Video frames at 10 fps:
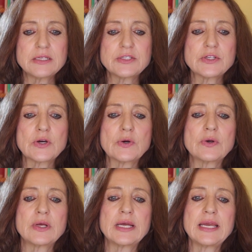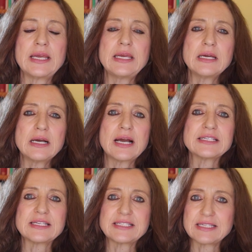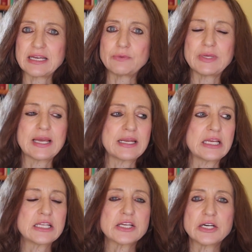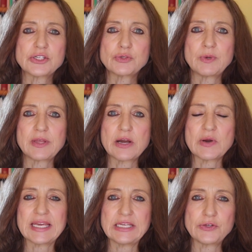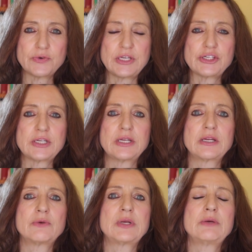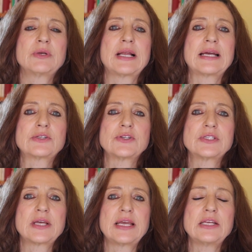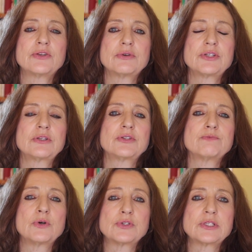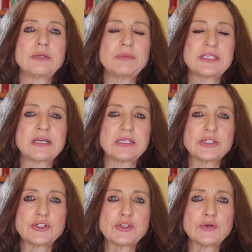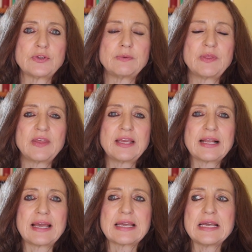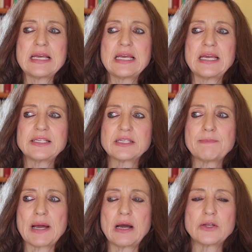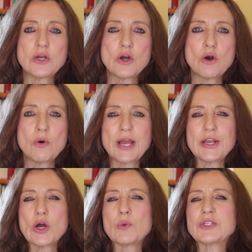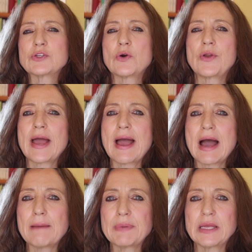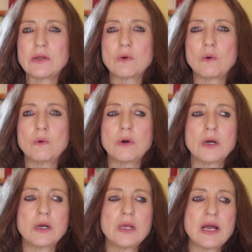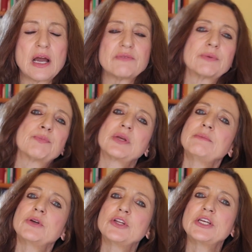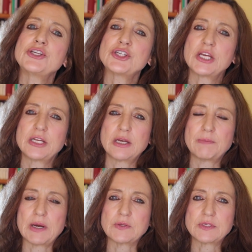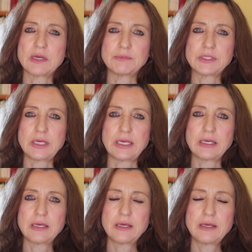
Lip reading: So here, as I said, we get in touch with our intuition, and I really would like to say intuition is mostly misunderstood. We think like it's about, oh, I know what's going to happen, or I have a premonition about something.